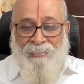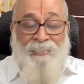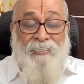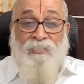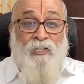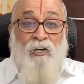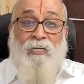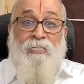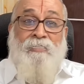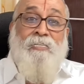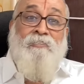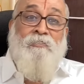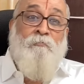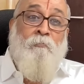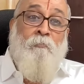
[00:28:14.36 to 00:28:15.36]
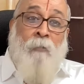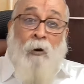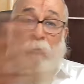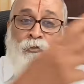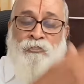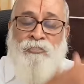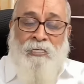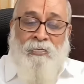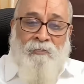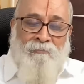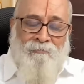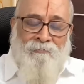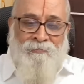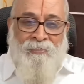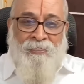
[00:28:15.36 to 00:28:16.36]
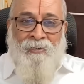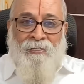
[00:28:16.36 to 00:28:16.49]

It is not just pouncing